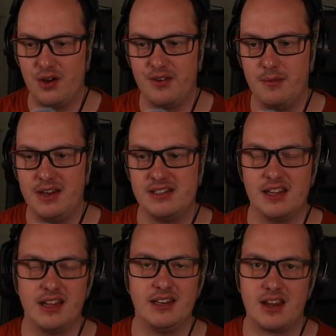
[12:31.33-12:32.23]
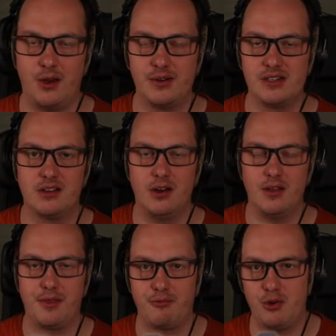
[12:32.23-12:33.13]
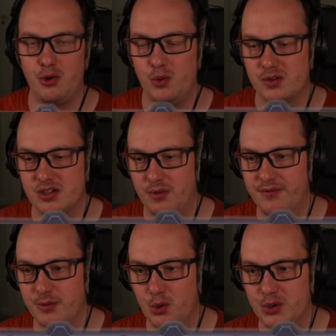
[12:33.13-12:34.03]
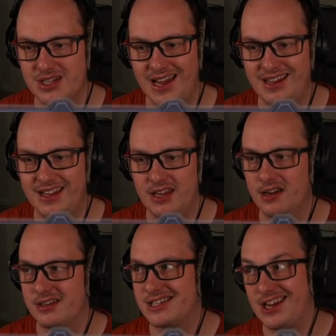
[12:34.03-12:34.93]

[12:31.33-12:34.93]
of it means it is going to cut through some of the more tankier